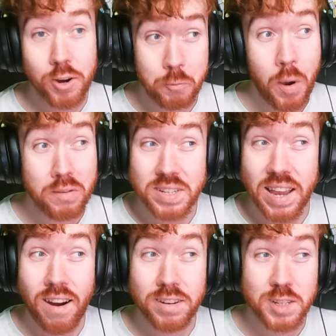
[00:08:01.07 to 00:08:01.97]
could work with these
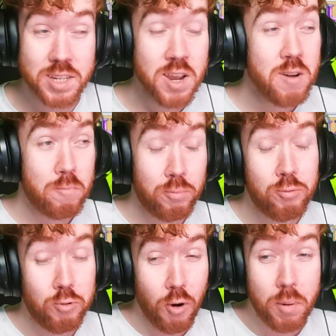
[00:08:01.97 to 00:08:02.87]
characters,
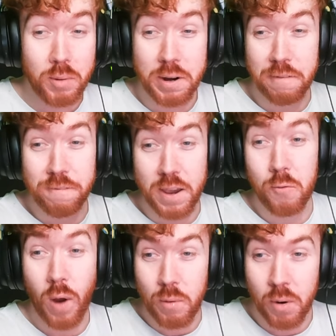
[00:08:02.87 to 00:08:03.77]
probably would have fit
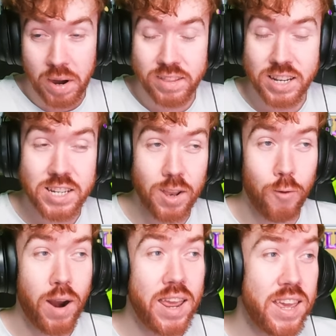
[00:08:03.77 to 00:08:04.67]
quite well into this slot
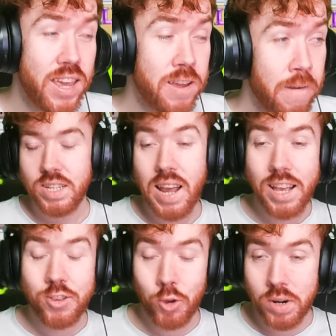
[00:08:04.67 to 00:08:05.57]
right here. So I
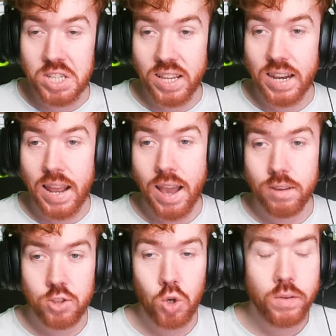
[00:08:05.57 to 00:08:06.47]
do want to shed the light on
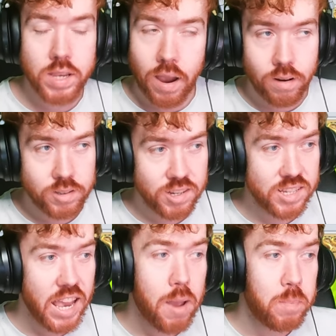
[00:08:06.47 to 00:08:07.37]
2 other characters,
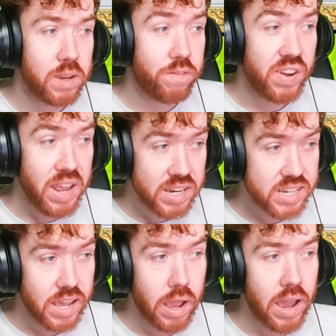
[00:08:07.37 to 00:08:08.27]
that being
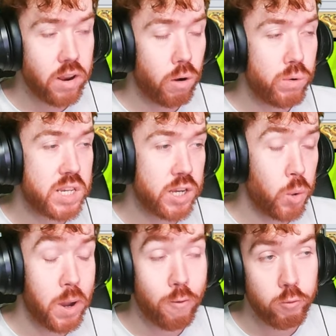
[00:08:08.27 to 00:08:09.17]
Vanessa and also
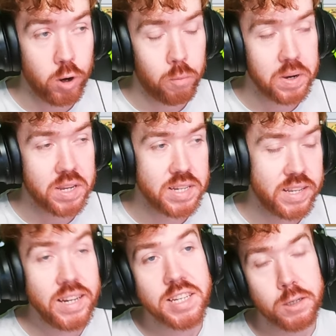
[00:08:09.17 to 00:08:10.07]
Real, because
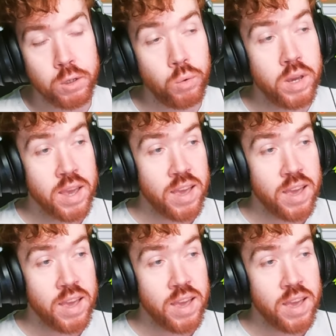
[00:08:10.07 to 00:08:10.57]
these 2